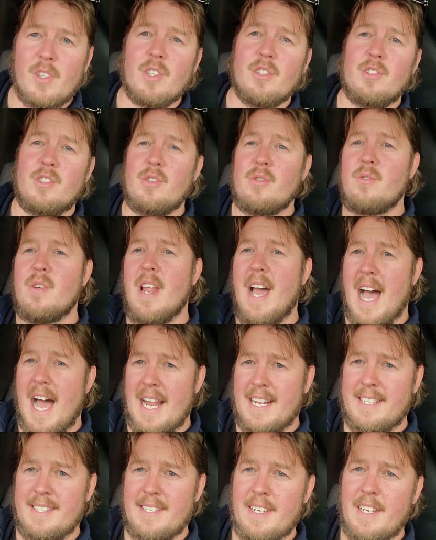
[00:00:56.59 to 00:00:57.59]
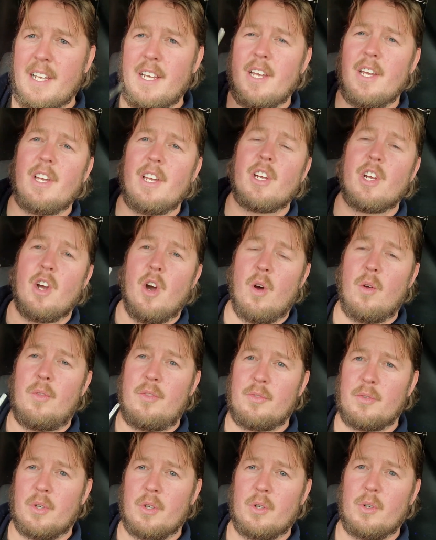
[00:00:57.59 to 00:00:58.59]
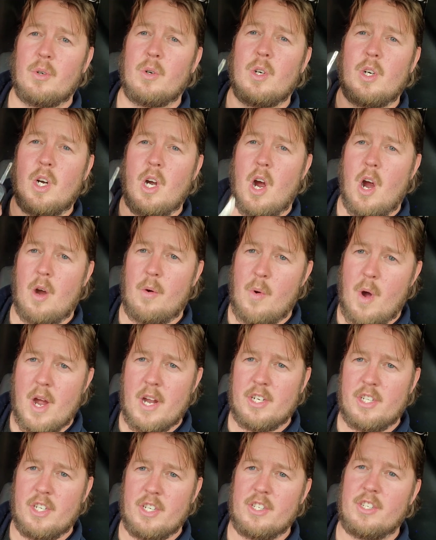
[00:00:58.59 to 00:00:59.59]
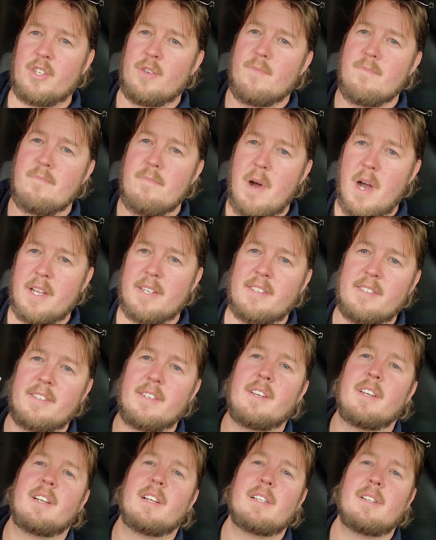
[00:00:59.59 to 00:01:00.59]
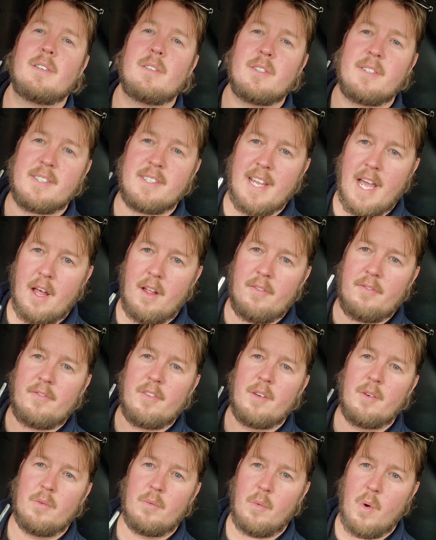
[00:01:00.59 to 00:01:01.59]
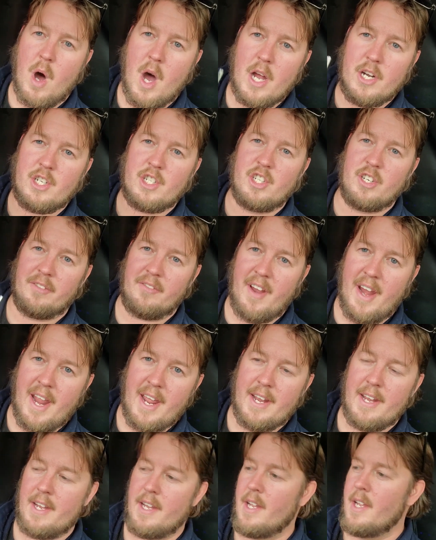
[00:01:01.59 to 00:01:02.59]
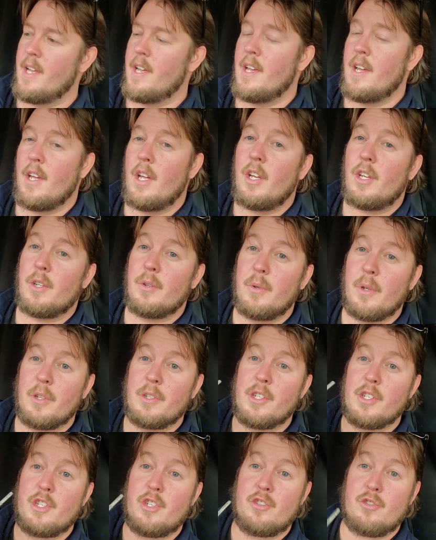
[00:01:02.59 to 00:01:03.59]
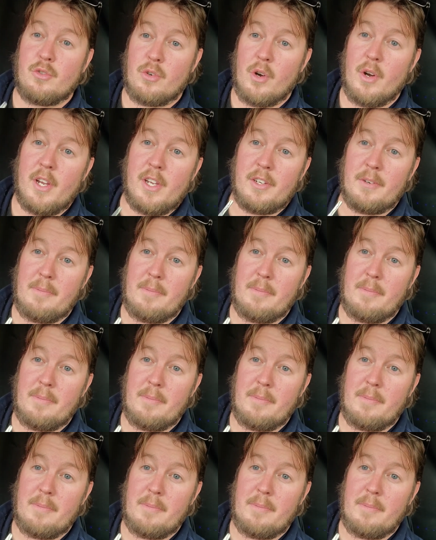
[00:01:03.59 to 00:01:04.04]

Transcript: do not go through car washes. You must self-wash your van. You will destroy your